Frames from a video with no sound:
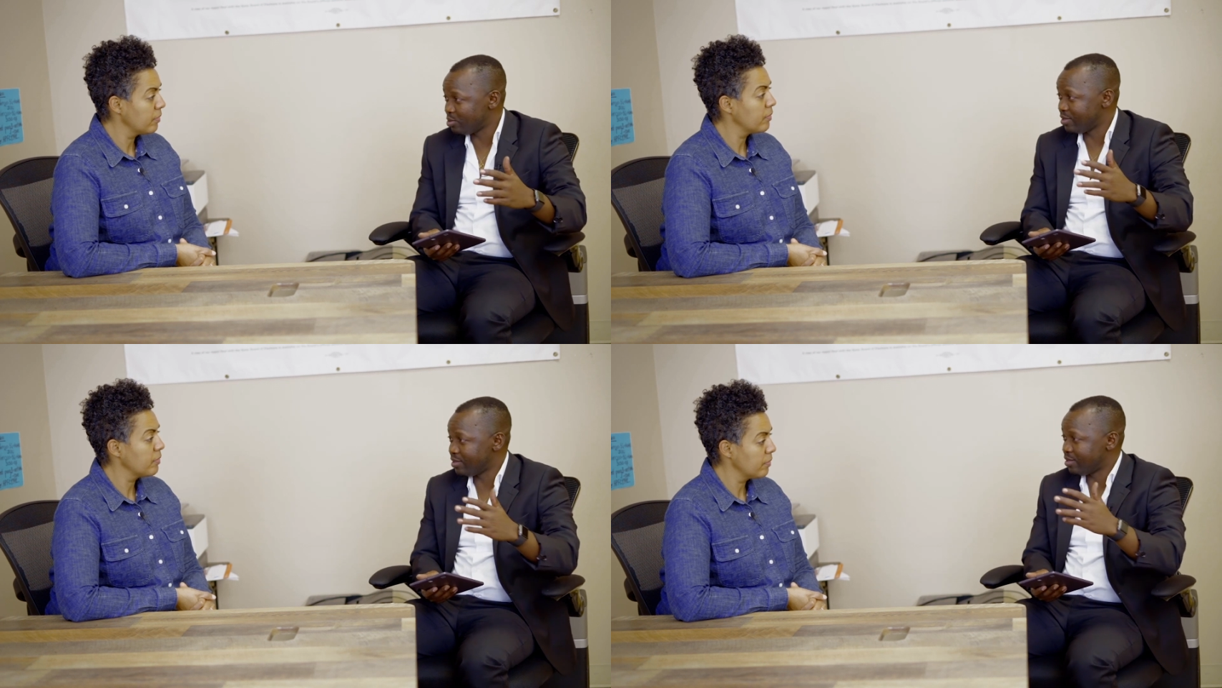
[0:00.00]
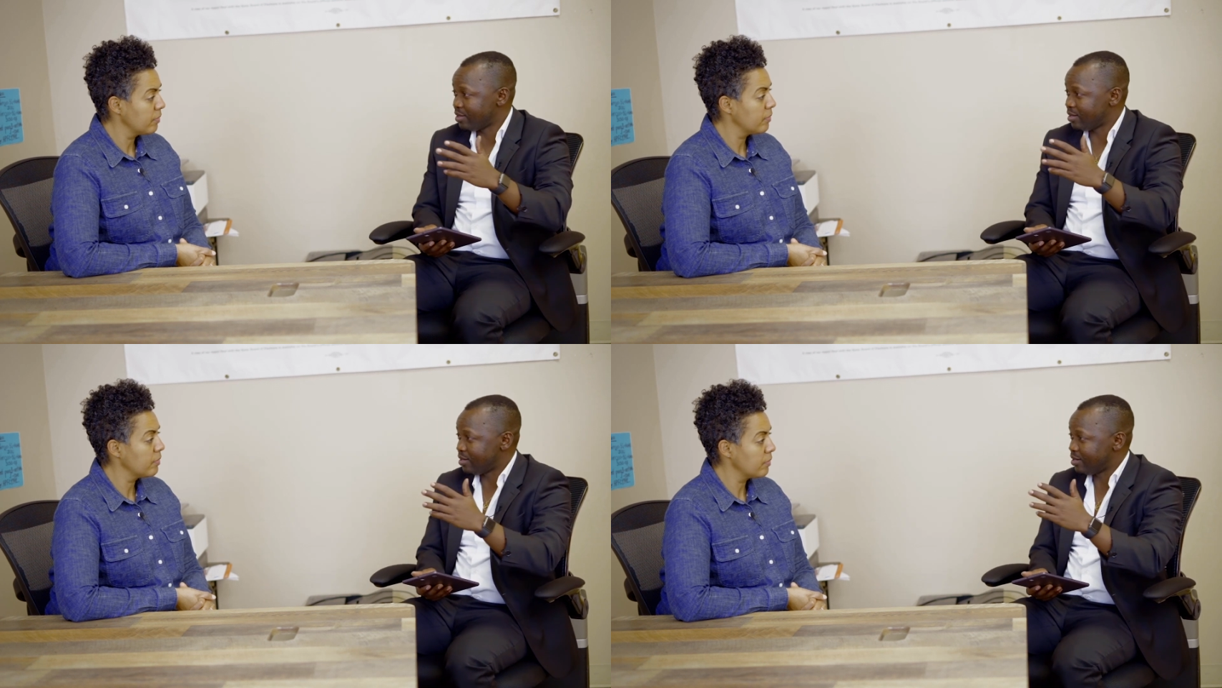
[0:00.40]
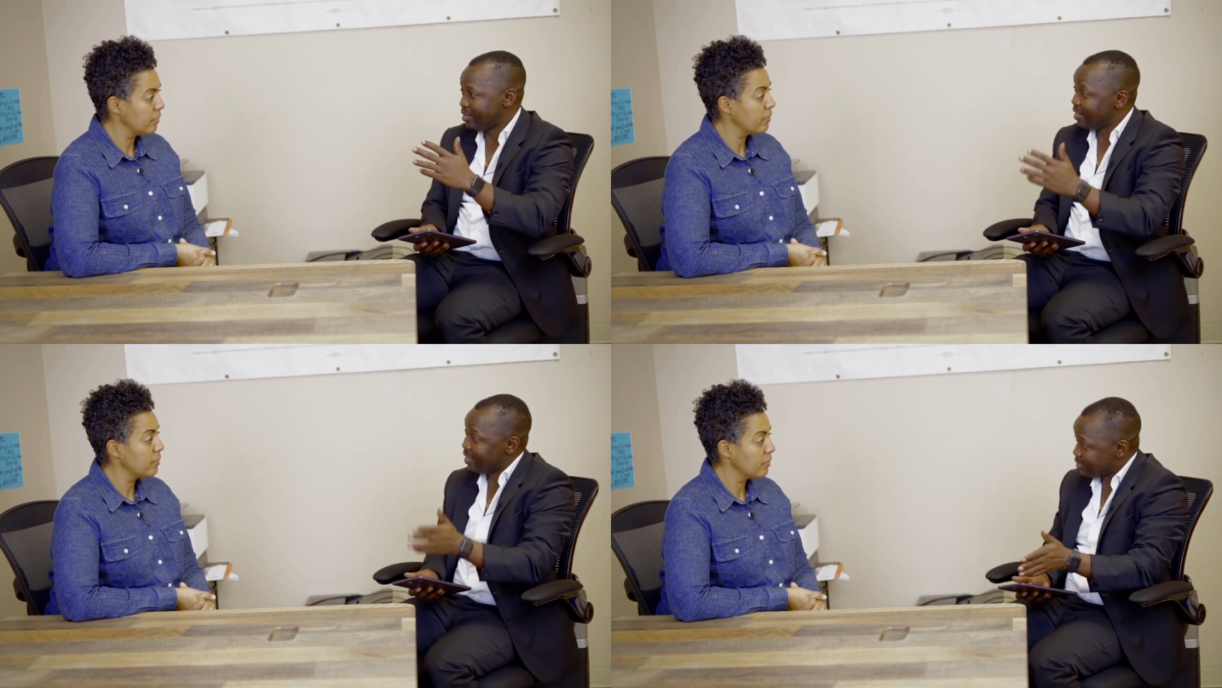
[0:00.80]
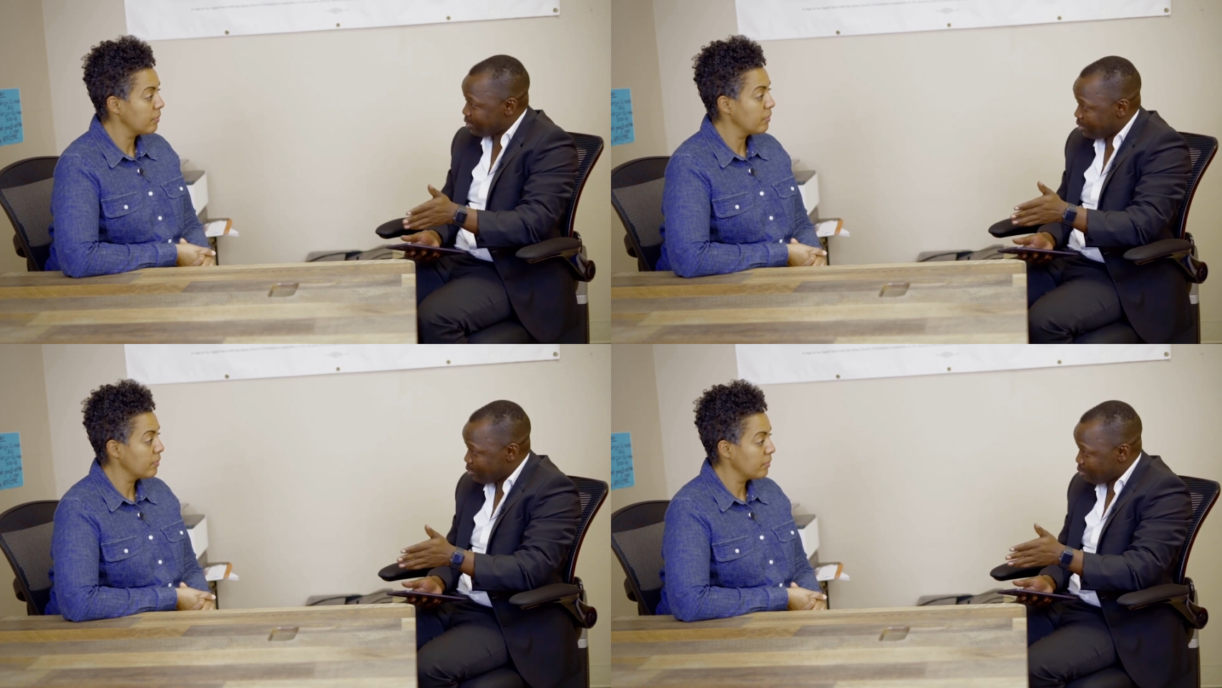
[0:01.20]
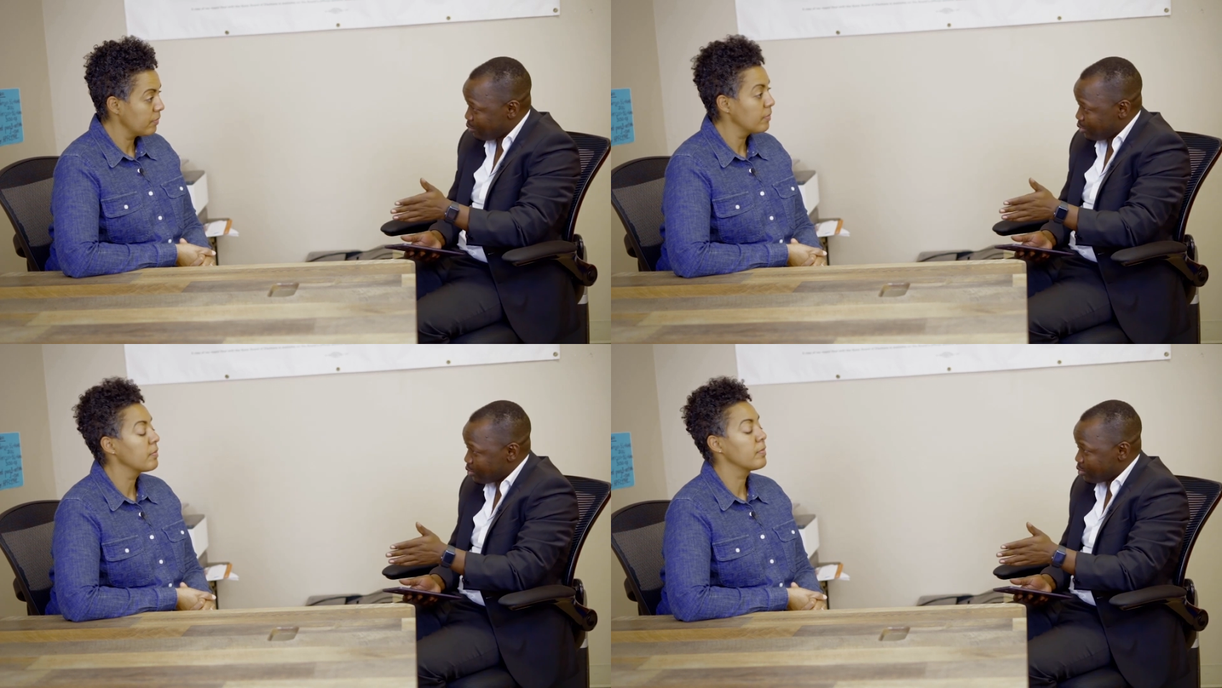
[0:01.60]
Speaker 1: with uh, elected
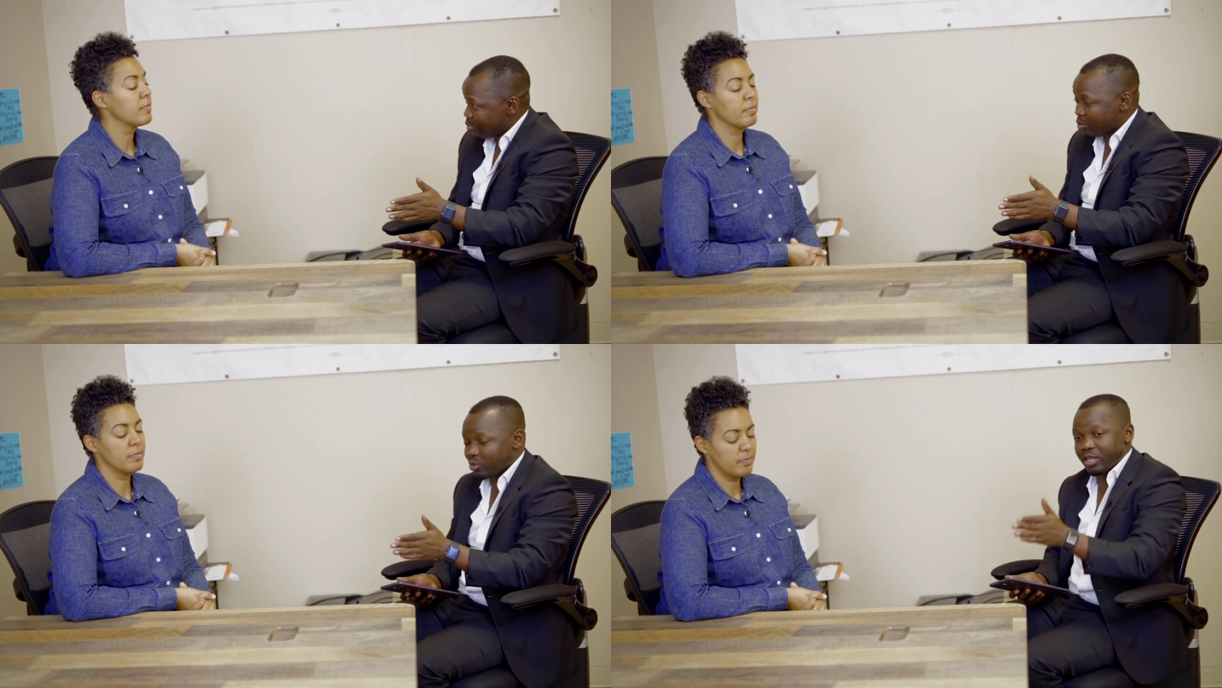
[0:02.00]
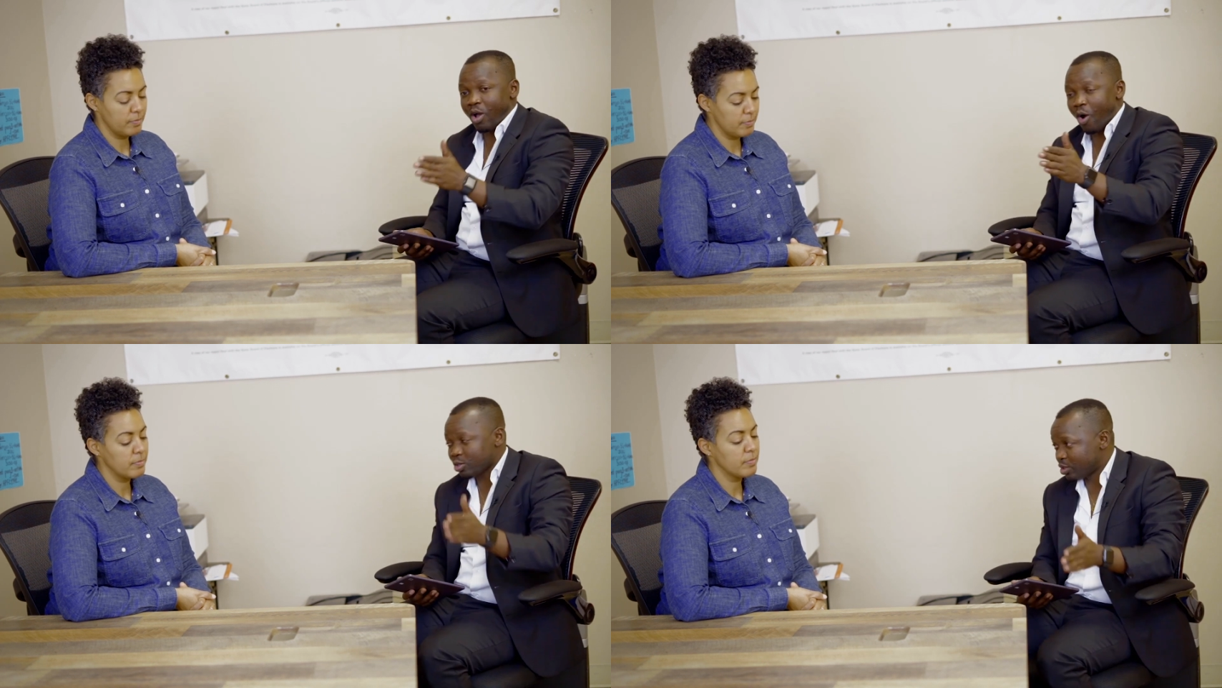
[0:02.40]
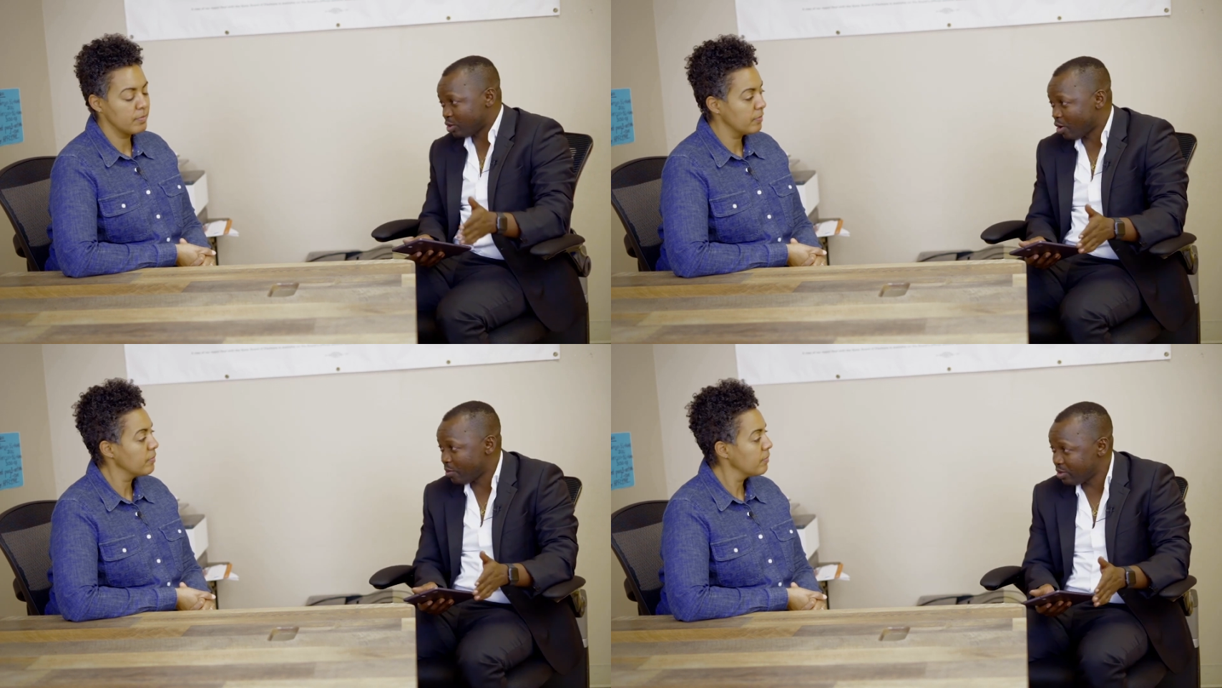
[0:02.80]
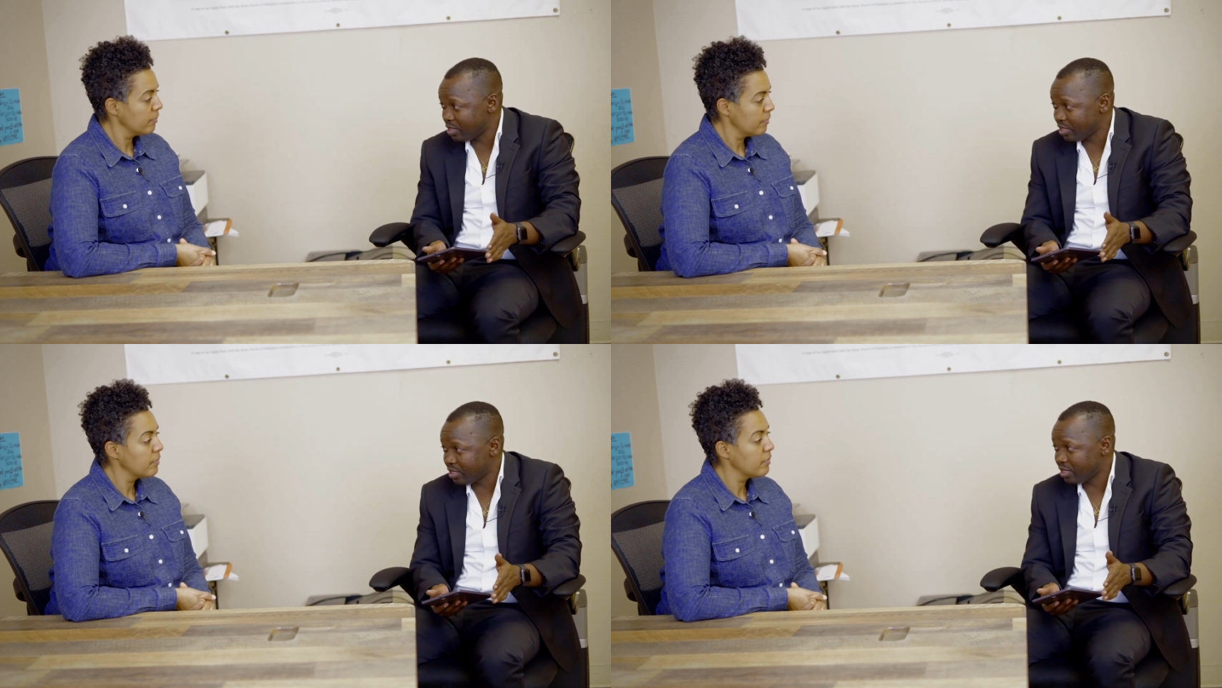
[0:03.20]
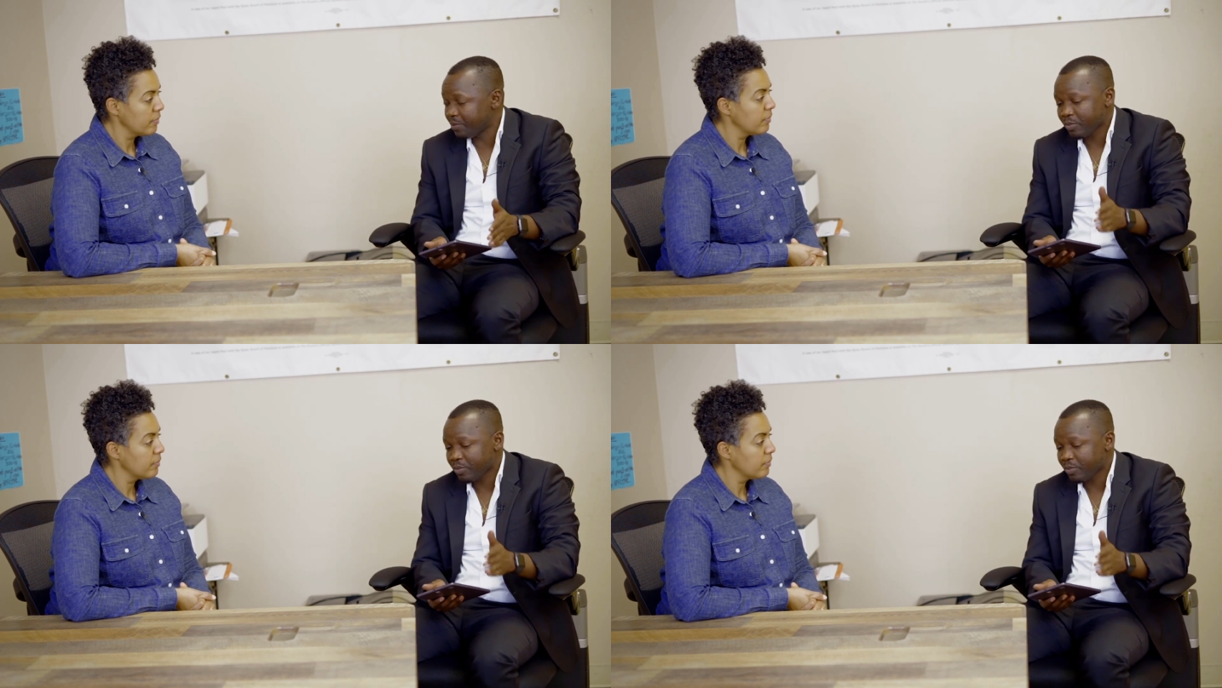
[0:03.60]
officials, with the host community.